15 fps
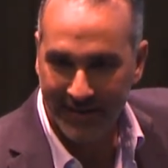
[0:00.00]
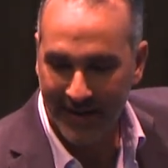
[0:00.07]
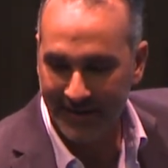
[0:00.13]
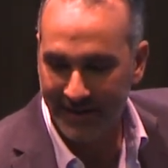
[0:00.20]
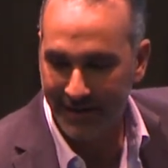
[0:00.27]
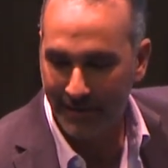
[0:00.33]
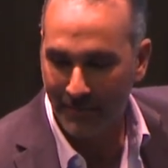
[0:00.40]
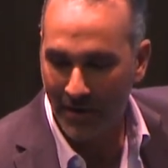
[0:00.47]

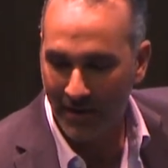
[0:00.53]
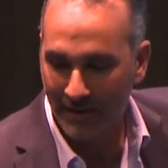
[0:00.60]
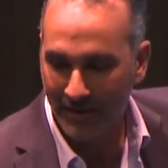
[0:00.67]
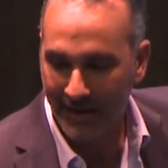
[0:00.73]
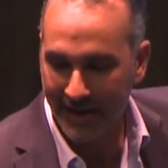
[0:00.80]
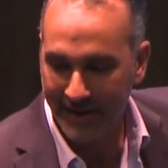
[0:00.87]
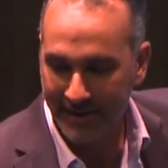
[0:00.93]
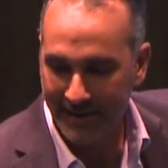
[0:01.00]
That's the Model
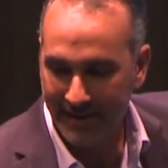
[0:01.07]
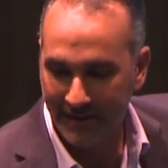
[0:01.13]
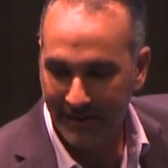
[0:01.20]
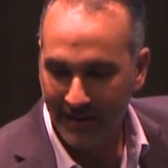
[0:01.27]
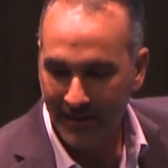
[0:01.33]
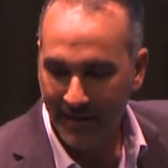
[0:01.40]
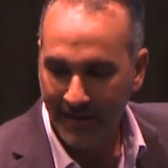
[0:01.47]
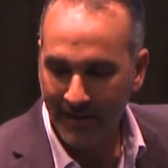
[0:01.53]
S,
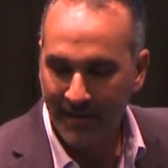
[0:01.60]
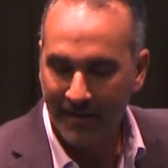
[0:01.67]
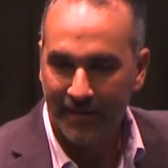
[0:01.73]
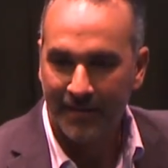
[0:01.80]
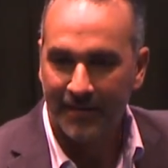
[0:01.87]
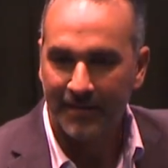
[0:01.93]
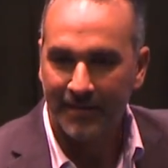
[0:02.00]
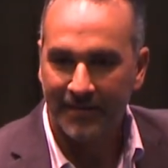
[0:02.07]

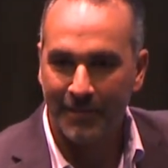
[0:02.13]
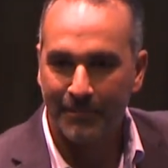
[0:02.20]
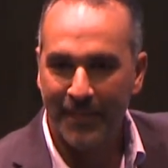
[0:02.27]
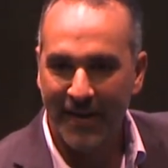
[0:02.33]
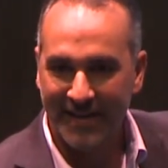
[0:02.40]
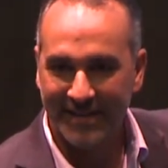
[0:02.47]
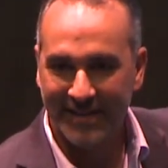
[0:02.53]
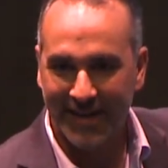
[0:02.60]
the
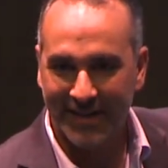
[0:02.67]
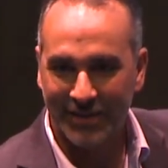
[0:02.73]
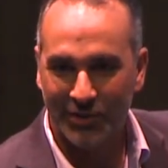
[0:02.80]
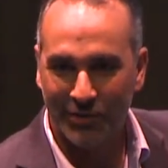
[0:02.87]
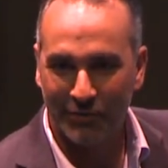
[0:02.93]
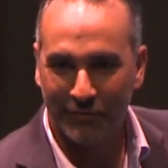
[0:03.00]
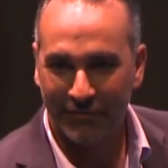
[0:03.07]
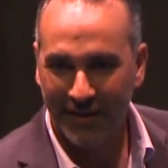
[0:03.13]
best
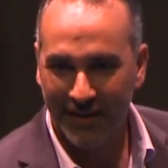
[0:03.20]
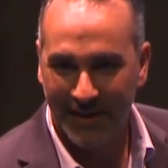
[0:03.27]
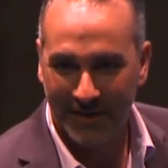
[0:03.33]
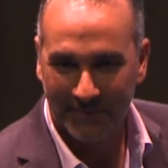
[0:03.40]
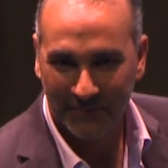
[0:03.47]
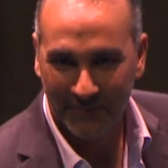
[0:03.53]
SUV.